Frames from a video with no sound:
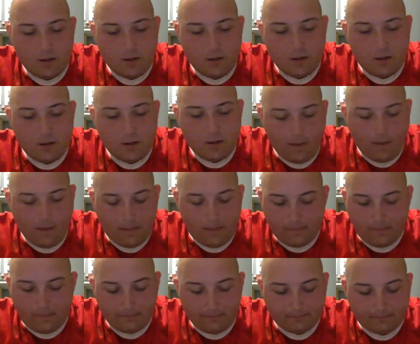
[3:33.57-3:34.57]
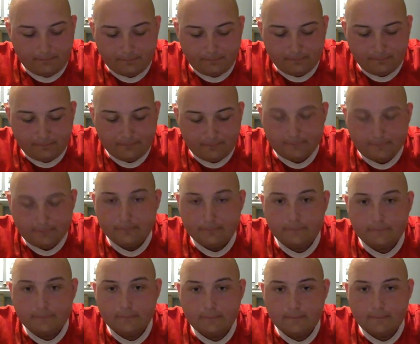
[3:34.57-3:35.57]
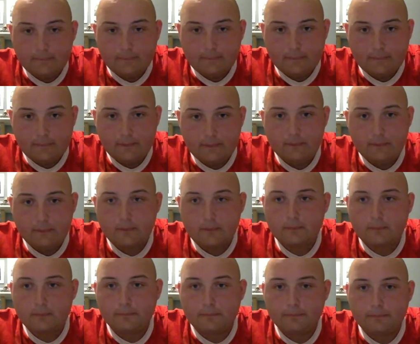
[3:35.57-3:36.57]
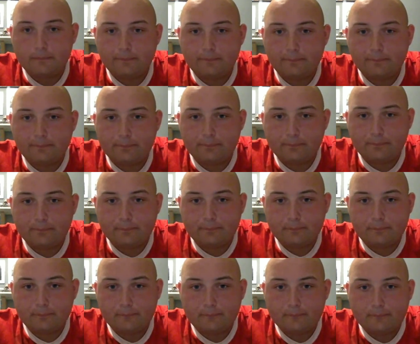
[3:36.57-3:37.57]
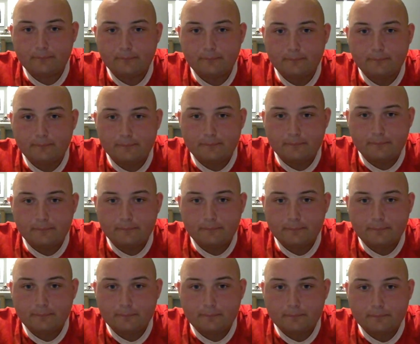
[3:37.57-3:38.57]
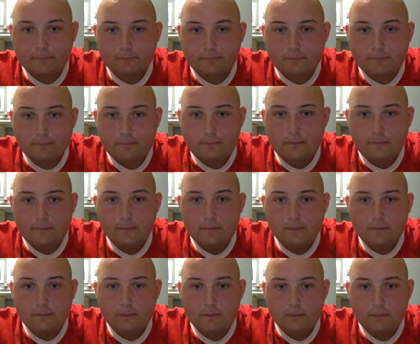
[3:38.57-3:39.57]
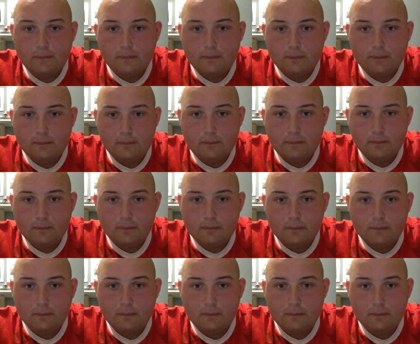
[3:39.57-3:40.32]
[no speech]